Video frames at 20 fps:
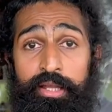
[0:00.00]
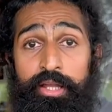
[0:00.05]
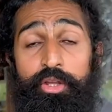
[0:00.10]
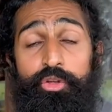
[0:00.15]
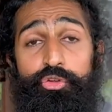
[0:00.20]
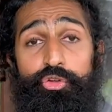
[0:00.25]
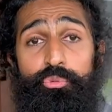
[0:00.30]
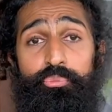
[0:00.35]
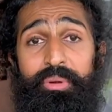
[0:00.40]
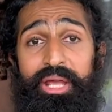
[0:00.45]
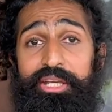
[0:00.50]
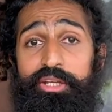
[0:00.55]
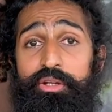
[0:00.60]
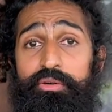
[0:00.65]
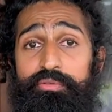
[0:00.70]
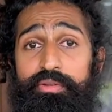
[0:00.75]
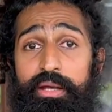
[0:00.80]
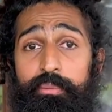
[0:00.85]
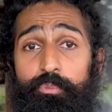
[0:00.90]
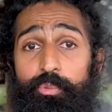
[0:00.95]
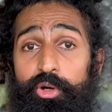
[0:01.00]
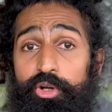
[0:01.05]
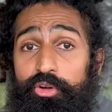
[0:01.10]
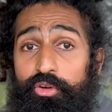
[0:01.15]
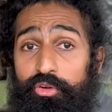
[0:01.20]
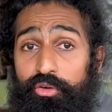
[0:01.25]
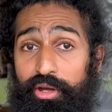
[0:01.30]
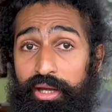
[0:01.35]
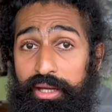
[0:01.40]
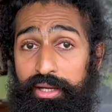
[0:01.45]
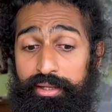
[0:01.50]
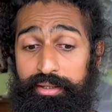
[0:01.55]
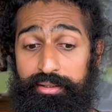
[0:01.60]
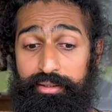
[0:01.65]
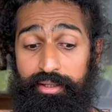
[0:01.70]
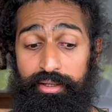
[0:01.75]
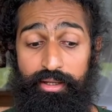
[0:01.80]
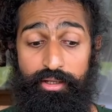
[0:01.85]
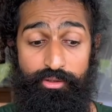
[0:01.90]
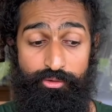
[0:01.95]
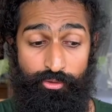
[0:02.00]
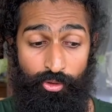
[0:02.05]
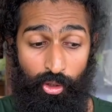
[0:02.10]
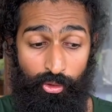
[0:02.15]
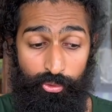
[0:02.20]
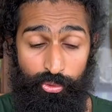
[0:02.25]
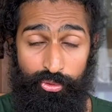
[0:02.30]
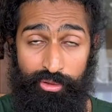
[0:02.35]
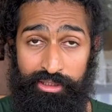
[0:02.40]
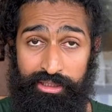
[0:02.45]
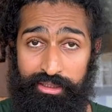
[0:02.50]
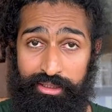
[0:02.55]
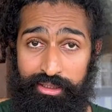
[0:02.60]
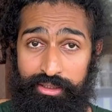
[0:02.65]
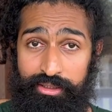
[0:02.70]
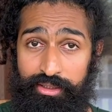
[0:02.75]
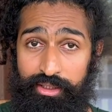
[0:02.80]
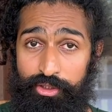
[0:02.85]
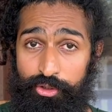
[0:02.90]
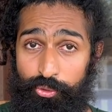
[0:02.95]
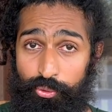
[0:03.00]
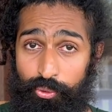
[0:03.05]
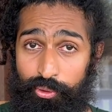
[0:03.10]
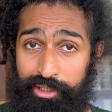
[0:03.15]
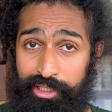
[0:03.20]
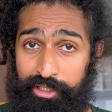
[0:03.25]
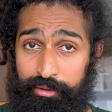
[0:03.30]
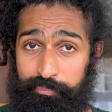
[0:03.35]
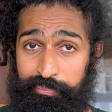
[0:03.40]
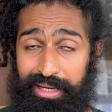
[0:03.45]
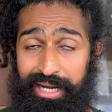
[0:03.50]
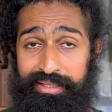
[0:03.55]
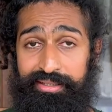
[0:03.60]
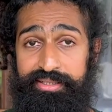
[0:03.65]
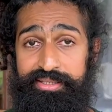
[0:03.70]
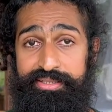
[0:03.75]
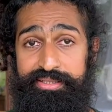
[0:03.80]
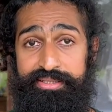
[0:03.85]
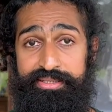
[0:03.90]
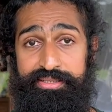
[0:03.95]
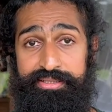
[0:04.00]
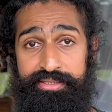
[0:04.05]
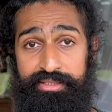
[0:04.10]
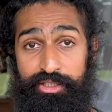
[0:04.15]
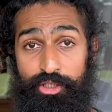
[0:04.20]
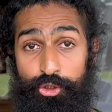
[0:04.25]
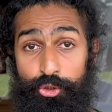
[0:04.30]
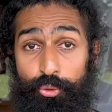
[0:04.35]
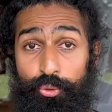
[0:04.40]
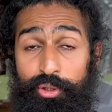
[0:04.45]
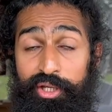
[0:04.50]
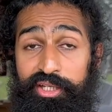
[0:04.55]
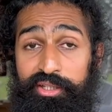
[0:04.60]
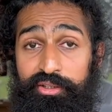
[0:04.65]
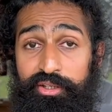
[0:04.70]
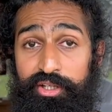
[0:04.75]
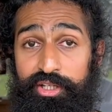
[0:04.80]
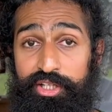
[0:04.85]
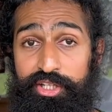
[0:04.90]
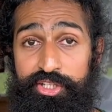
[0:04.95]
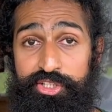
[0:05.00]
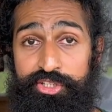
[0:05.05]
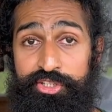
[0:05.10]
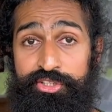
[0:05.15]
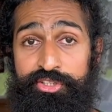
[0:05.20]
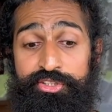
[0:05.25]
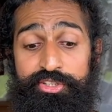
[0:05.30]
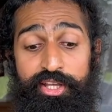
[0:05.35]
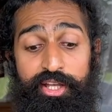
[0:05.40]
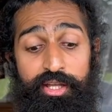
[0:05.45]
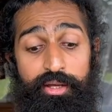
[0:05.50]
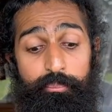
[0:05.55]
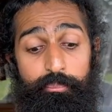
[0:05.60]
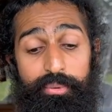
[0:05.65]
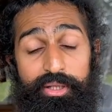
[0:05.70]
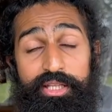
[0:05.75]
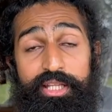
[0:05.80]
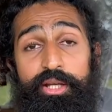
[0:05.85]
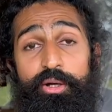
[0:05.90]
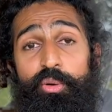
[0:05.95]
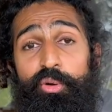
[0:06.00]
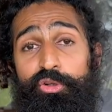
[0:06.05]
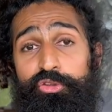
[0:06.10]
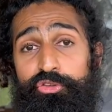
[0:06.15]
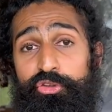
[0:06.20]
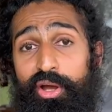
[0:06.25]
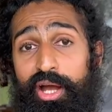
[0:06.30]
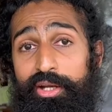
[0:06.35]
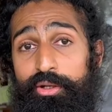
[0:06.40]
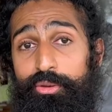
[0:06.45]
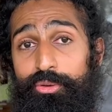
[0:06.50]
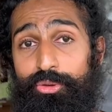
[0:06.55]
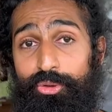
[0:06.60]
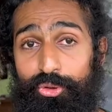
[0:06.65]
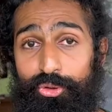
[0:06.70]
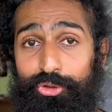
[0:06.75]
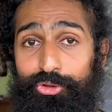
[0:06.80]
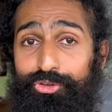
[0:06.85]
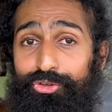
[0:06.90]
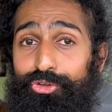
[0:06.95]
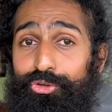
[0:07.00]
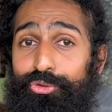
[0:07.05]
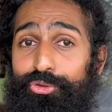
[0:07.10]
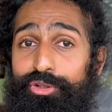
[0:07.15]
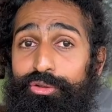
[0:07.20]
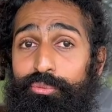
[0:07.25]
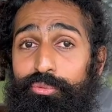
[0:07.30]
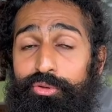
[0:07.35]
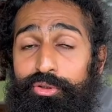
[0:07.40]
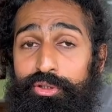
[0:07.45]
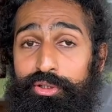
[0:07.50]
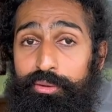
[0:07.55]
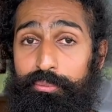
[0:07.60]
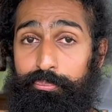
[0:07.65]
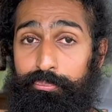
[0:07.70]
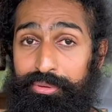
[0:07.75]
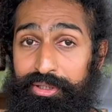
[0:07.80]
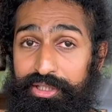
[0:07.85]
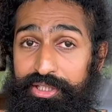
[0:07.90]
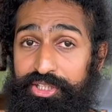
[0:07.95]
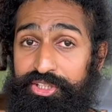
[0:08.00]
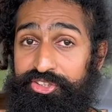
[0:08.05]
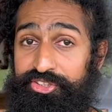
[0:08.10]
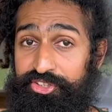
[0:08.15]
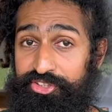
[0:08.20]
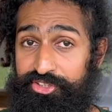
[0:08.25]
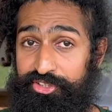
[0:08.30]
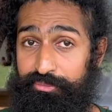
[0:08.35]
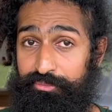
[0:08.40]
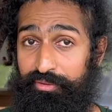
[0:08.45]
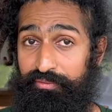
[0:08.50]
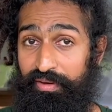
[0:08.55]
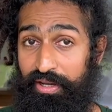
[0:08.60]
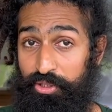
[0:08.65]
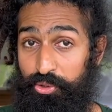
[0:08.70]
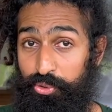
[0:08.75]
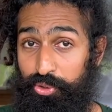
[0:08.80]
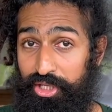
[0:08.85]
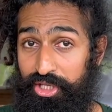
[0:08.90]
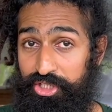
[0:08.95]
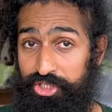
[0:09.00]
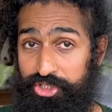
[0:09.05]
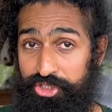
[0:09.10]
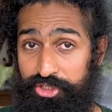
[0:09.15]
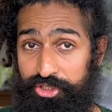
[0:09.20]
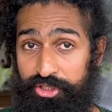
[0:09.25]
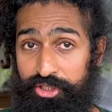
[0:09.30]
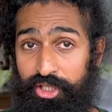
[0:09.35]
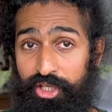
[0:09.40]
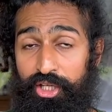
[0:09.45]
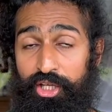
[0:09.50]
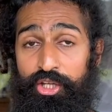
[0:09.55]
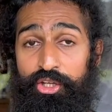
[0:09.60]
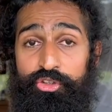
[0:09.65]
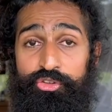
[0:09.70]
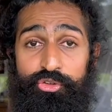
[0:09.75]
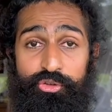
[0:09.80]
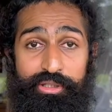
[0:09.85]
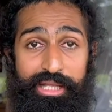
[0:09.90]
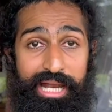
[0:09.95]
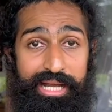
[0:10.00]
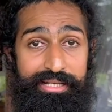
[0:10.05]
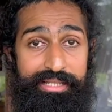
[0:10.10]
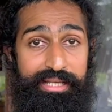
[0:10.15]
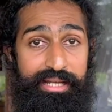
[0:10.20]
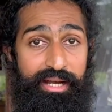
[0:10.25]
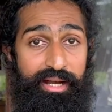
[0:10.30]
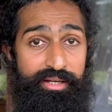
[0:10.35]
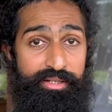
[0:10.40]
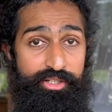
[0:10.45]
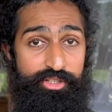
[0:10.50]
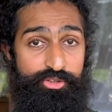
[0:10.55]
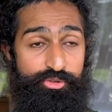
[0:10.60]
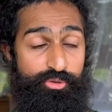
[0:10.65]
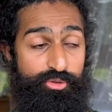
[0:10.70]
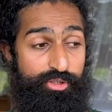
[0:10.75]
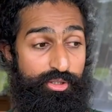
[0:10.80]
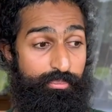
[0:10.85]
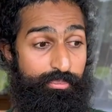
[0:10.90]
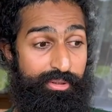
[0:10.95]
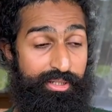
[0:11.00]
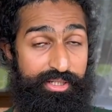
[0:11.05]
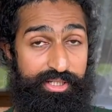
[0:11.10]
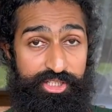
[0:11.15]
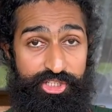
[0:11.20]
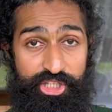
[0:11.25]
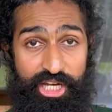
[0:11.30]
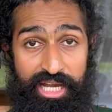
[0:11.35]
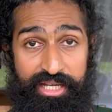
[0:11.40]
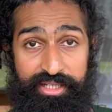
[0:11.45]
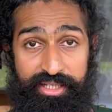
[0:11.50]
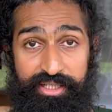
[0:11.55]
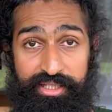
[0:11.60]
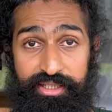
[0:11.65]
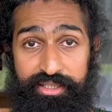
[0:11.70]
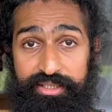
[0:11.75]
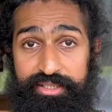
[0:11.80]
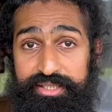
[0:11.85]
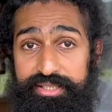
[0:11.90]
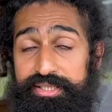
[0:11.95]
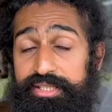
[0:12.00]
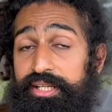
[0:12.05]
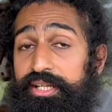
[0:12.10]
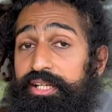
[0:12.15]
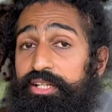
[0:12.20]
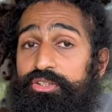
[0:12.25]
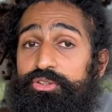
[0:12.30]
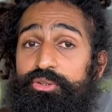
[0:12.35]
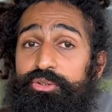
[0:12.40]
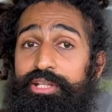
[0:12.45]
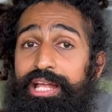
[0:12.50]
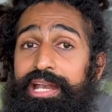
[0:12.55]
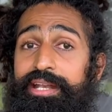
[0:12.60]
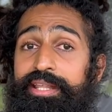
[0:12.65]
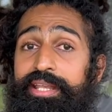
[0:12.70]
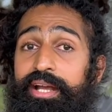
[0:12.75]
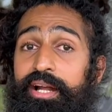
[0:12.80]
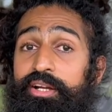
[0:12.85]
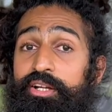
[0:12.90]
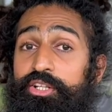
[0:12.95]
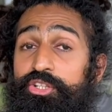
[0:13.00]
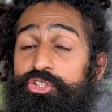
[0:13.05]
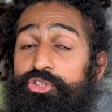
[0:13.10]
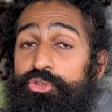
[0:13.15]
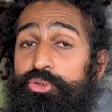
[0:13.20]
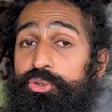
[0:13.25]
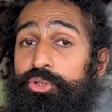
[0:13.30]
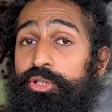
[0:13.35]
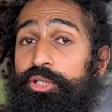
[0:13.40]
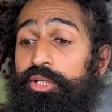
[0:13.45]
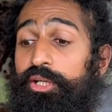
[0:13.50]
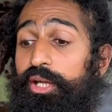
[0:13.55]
So many of them were trained not only in the yogic practices, in the yogic traditions, but they also had to go through the British system of education so that they understood the British etiquettes, so that they understood,